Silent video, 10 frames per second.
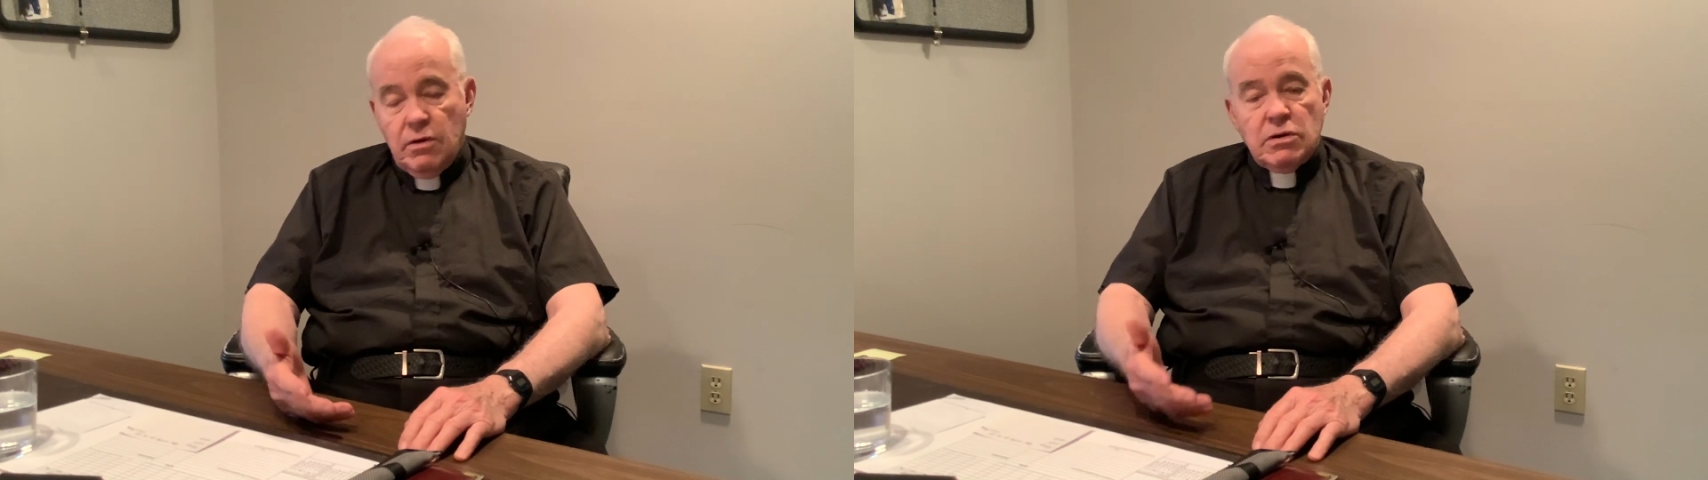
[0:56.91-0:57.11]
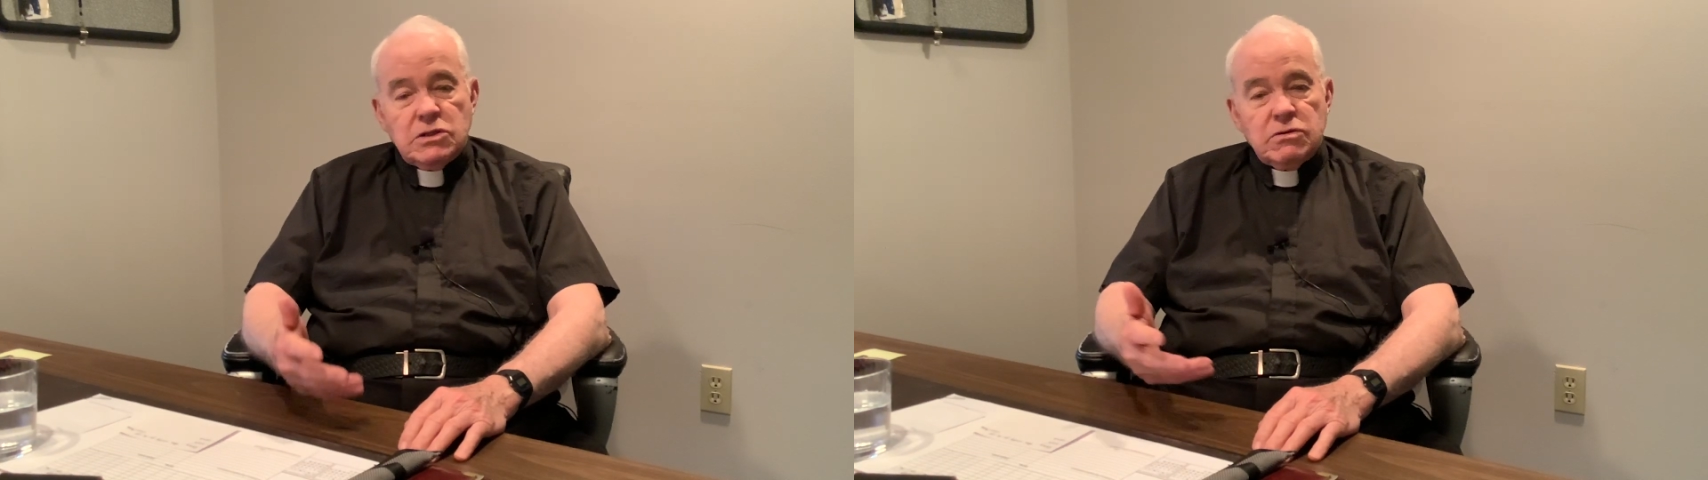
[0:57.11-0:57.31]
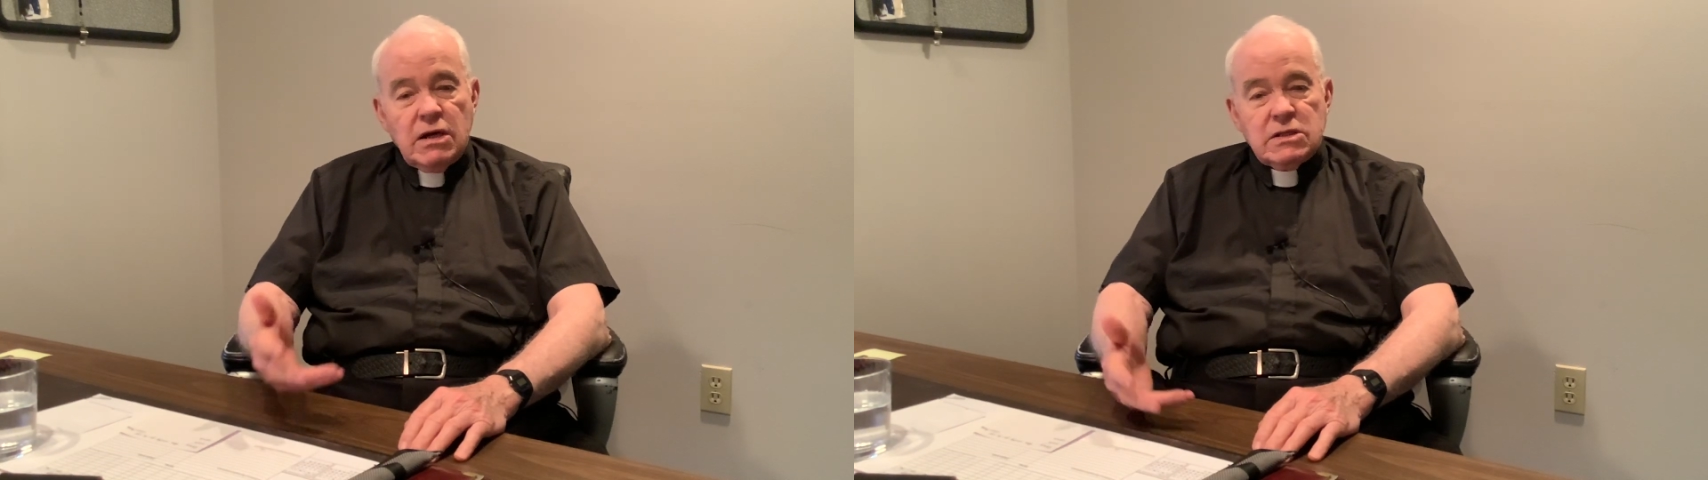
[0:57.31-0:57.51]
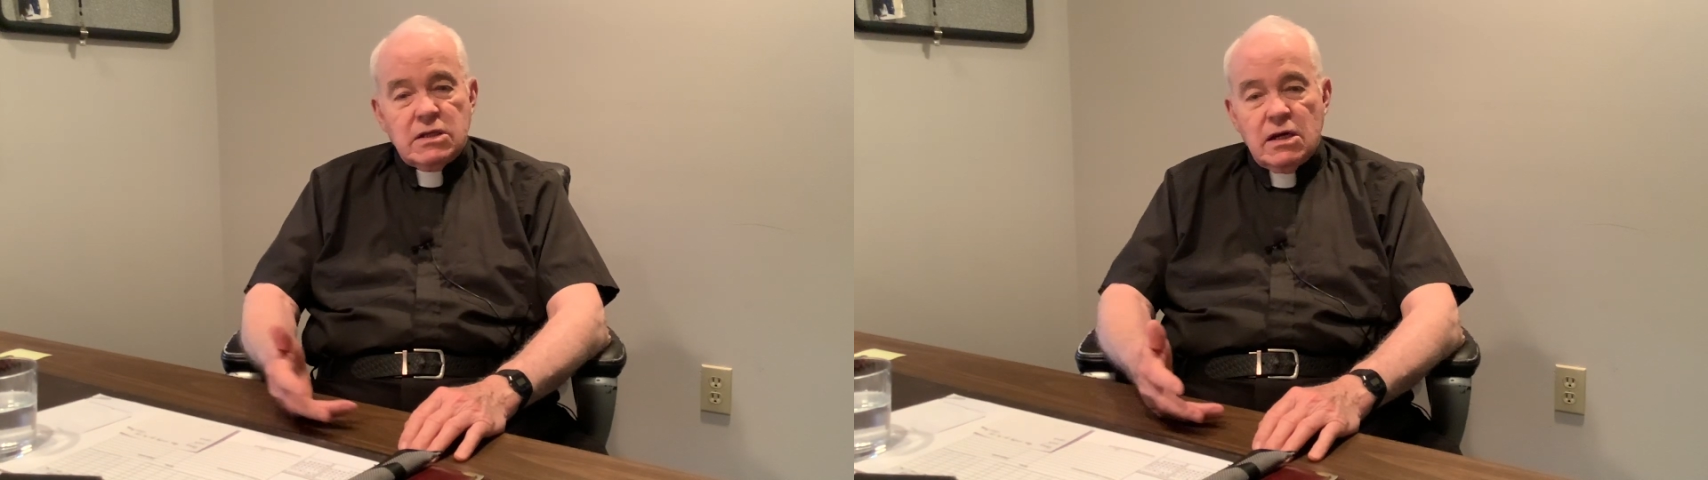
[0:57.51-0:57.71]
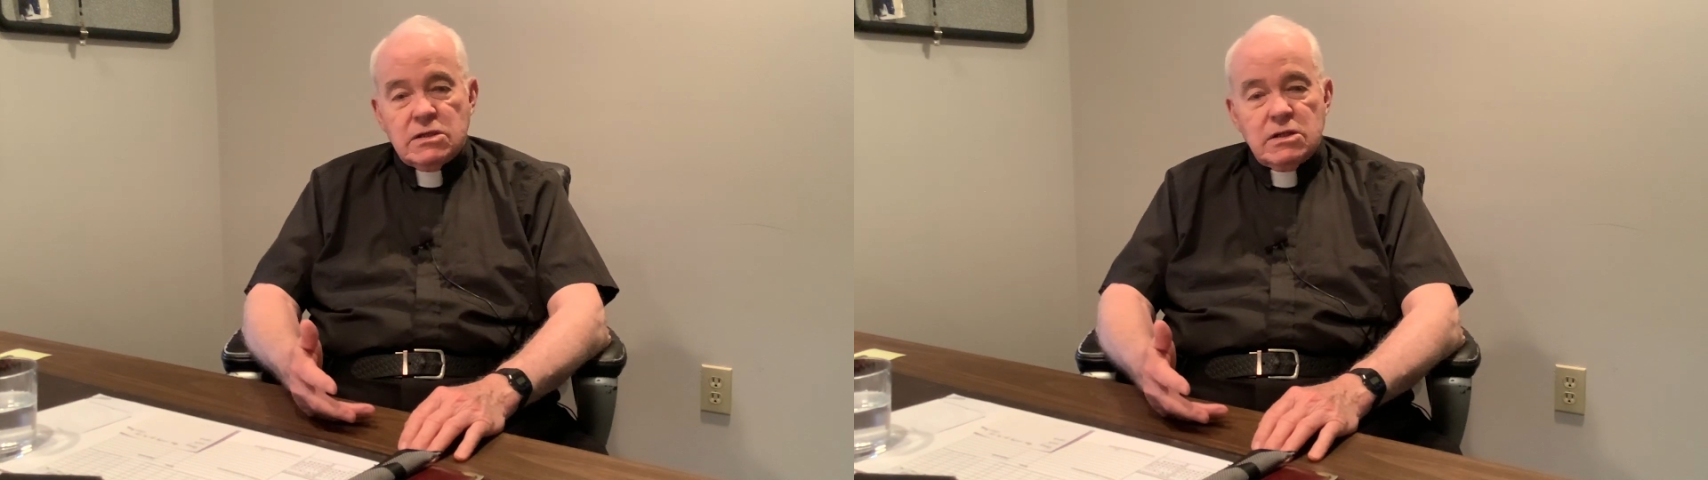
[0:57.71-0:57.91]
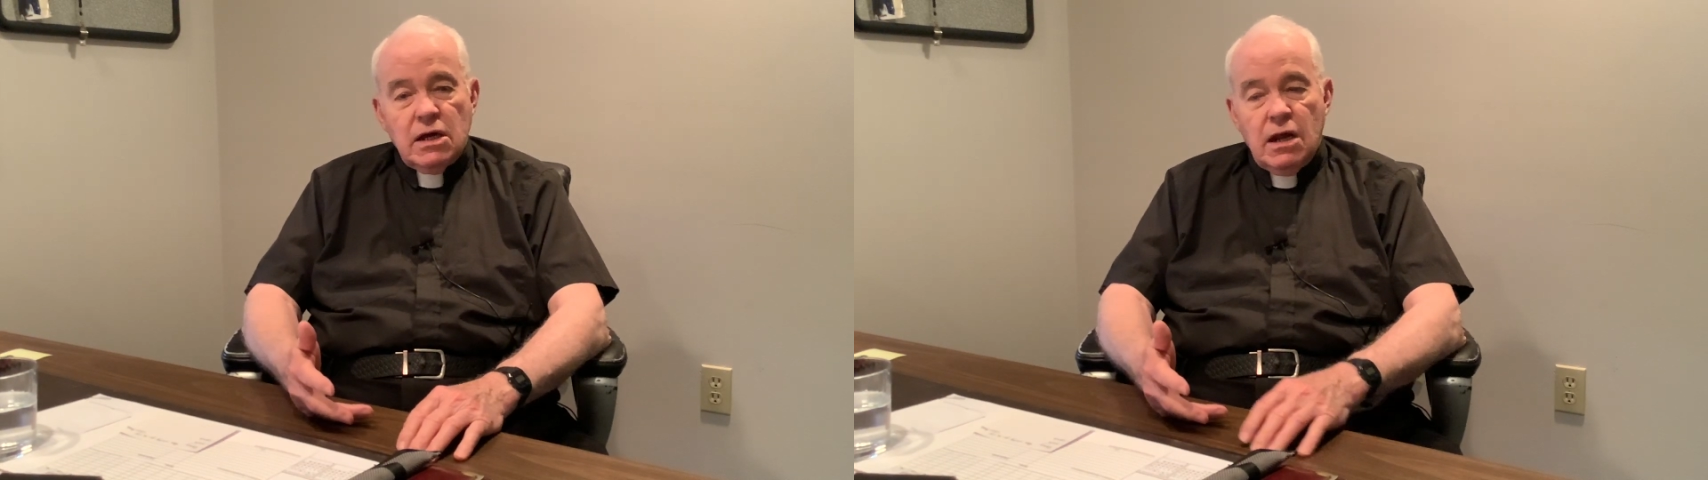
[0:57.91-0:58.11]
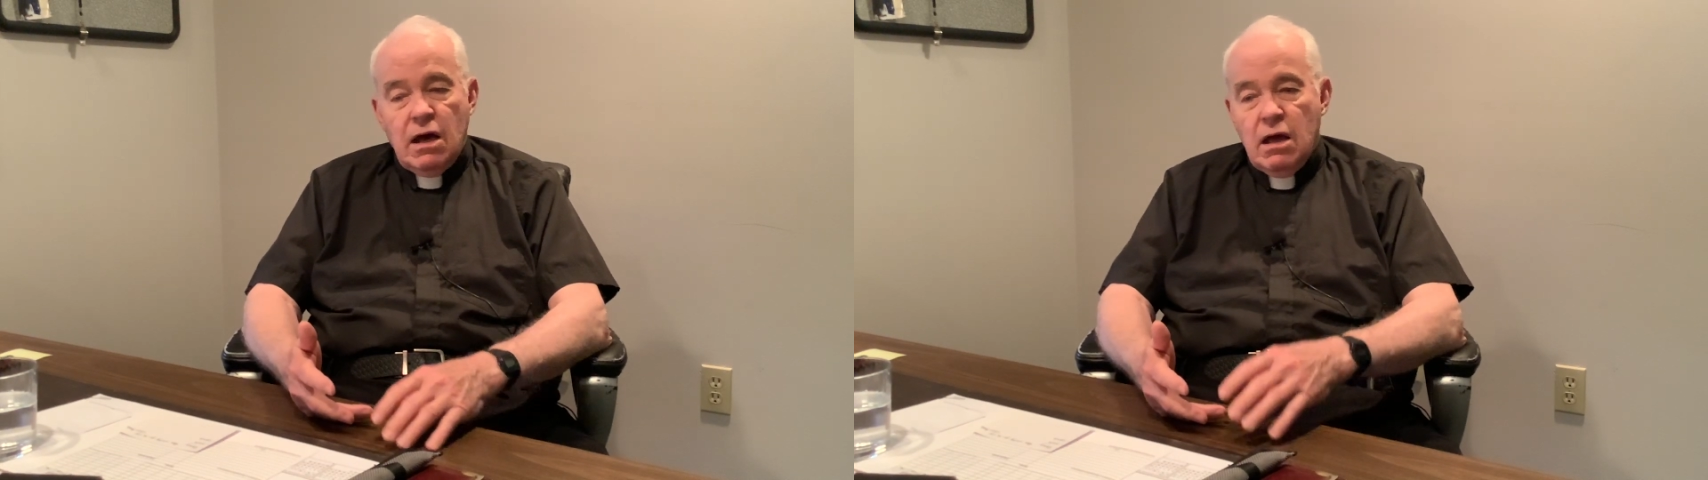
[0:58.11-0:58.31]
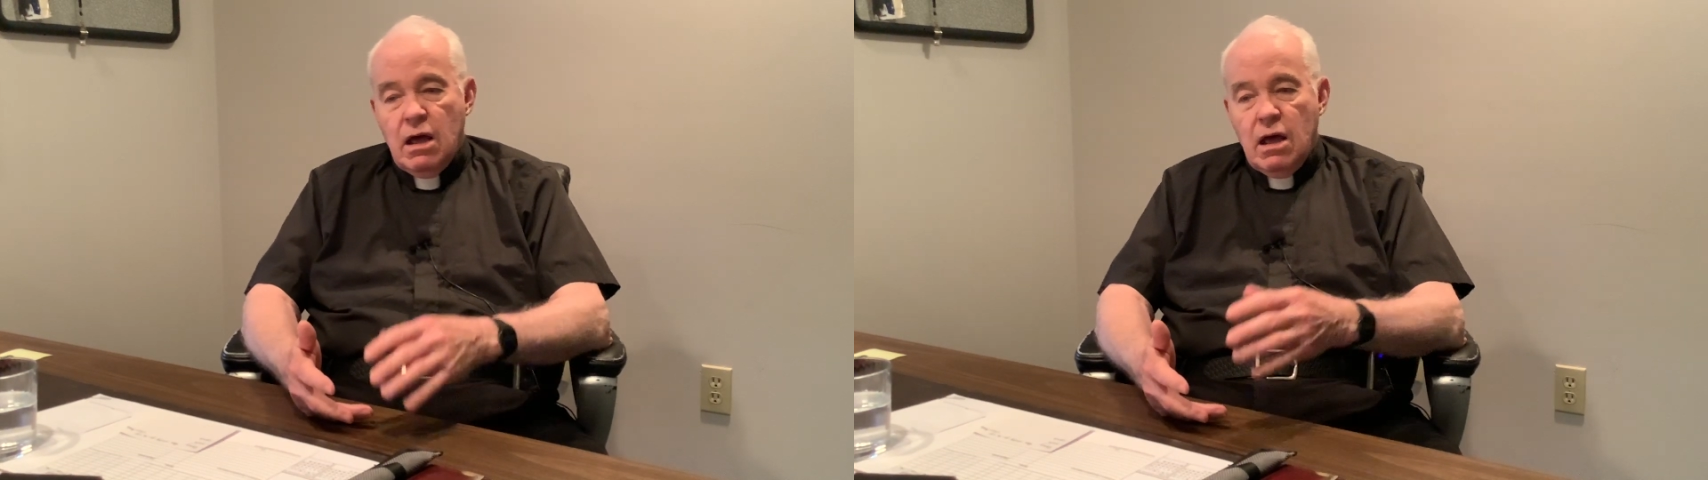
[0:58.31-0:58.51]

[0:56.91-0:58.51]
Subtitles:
do a stress test, and